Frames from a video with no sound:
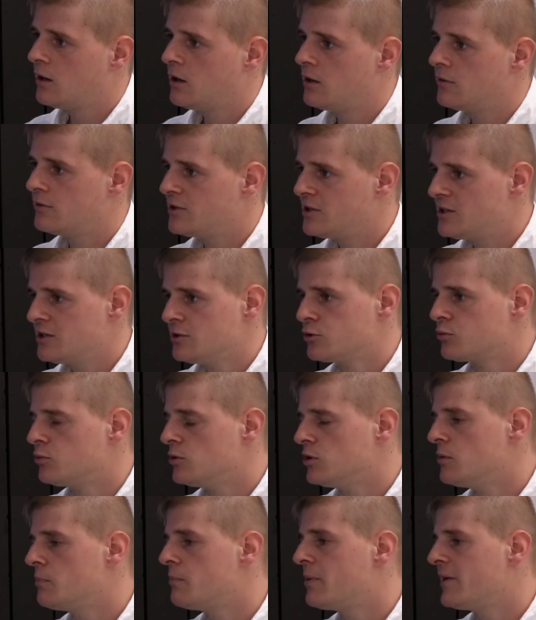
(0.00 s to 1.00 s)
The yield
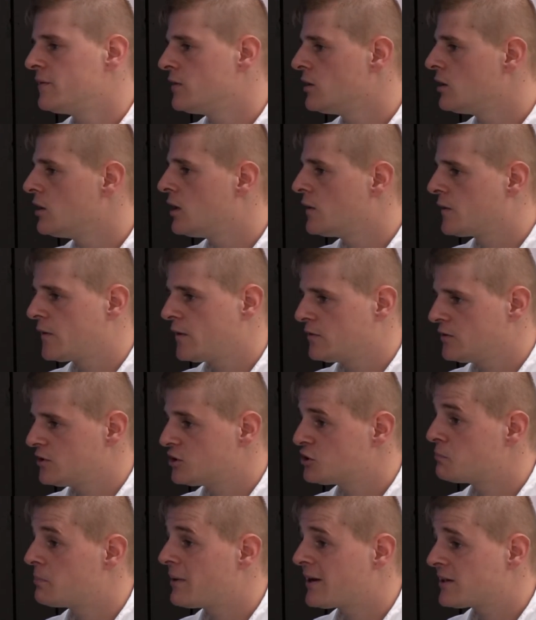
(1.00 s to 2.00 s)
will depend a lot on
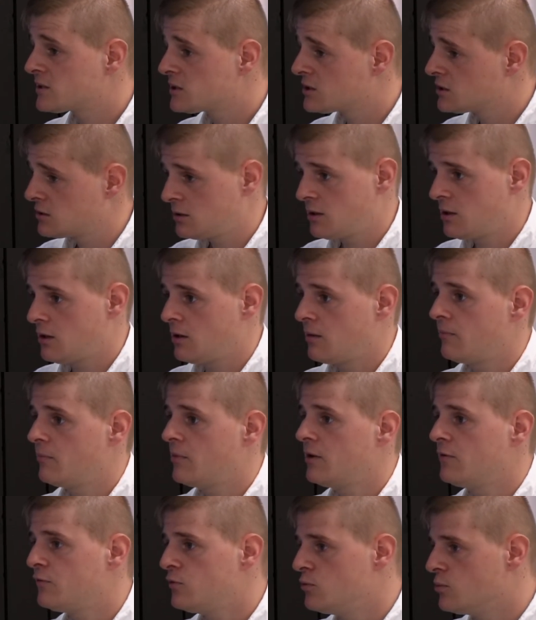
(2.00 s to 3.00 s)
the specs.
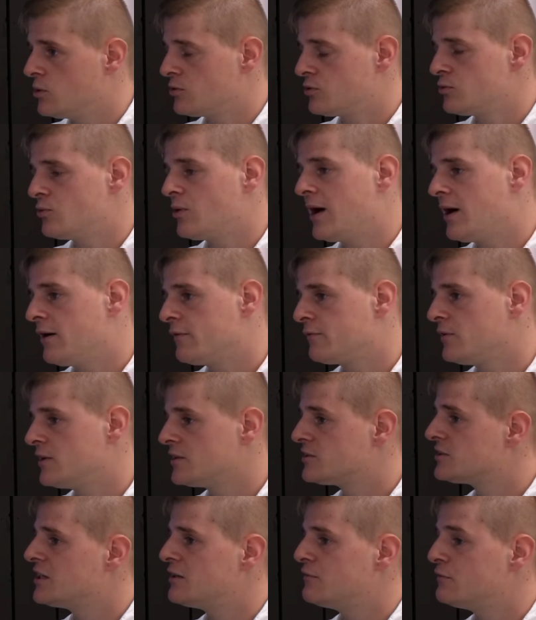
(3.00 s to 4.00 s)
If you want to have,
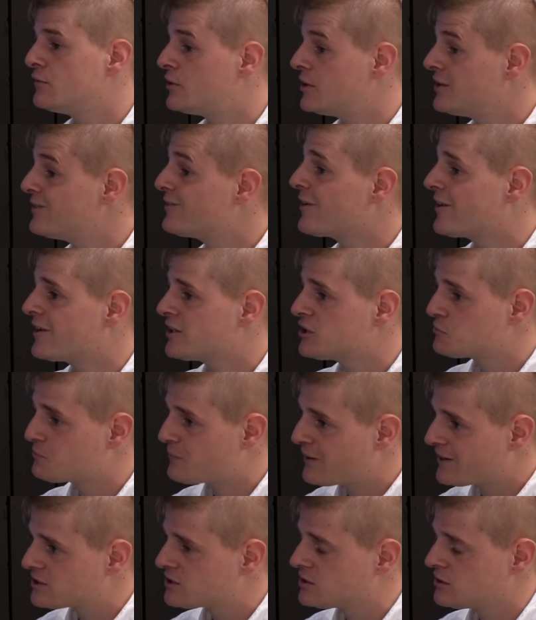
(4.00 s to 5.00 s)
let's say, very tight
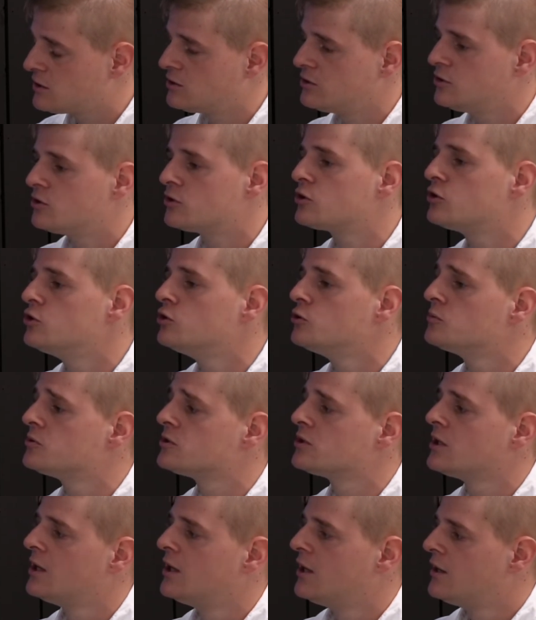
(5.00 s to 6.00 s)
specs on your
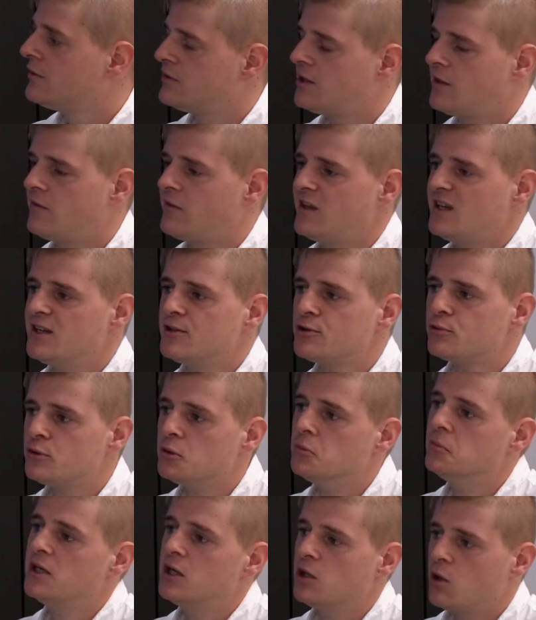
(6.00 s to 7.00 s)
cubes, then the yield
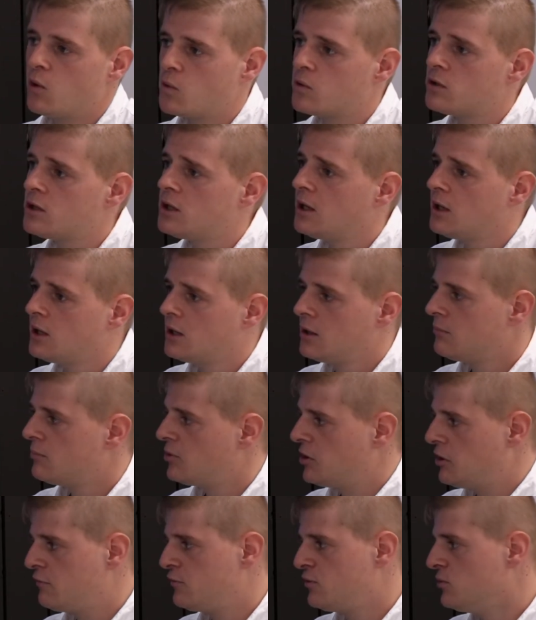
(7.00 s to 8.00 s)
will be lower.
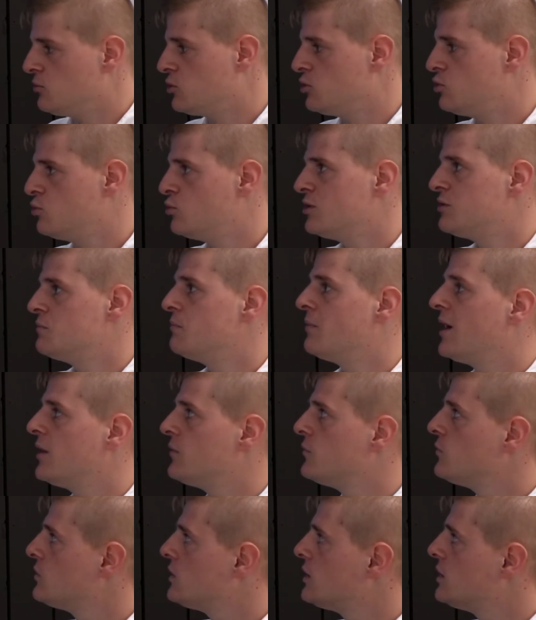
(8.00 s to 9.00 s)
But if you would do it
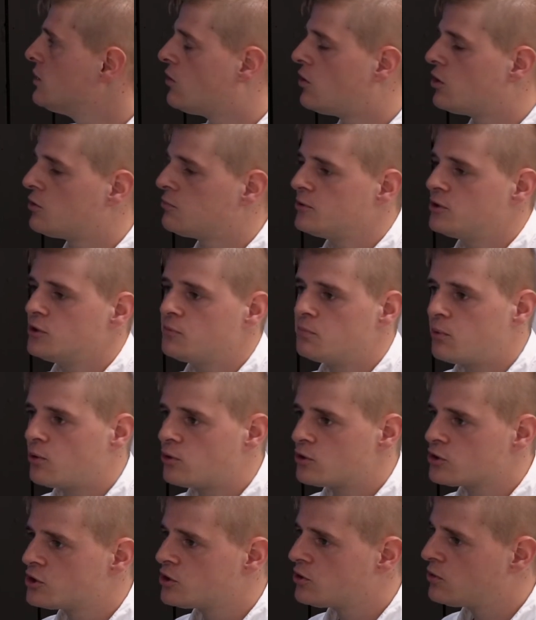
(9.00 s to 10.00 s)
manually or with the
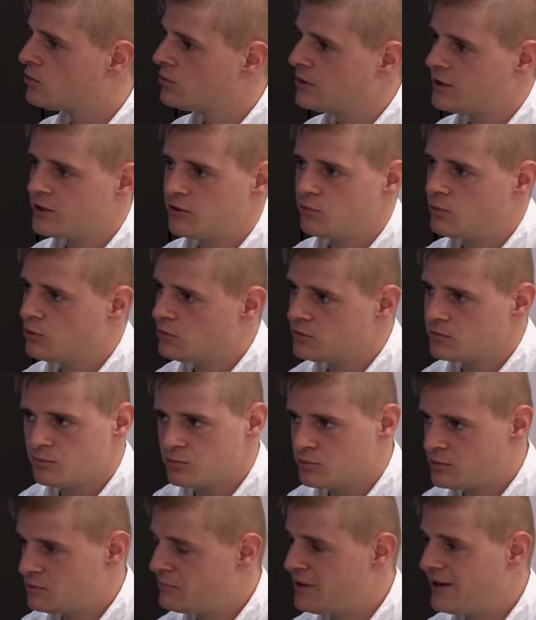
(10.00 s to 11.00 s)
Portio, it will
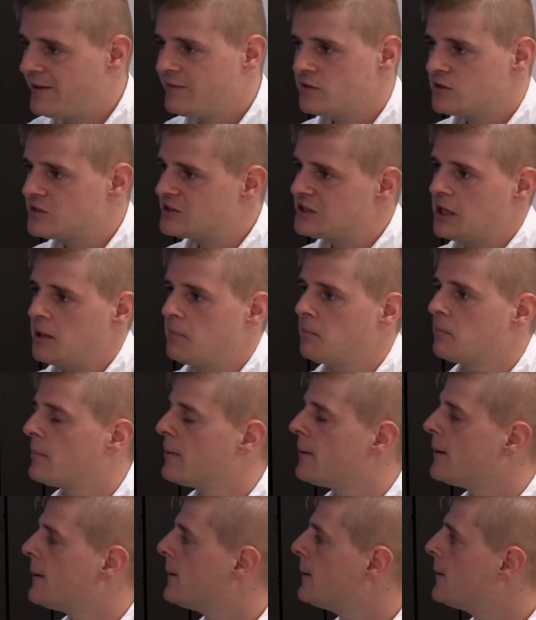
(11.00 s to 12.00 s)
remain the
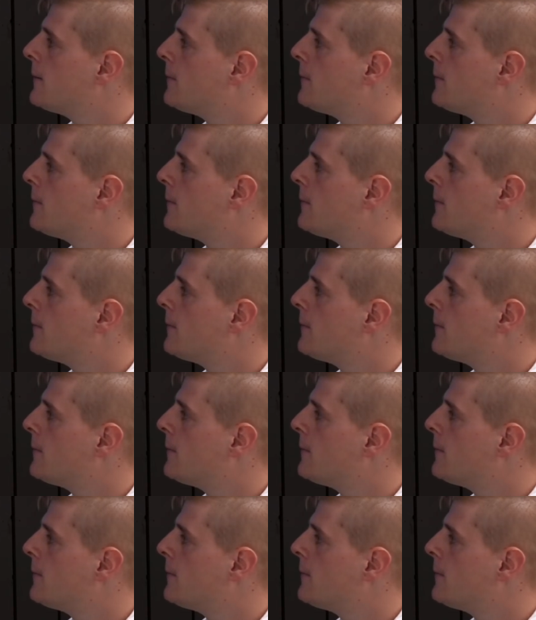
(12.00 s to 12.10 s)
same.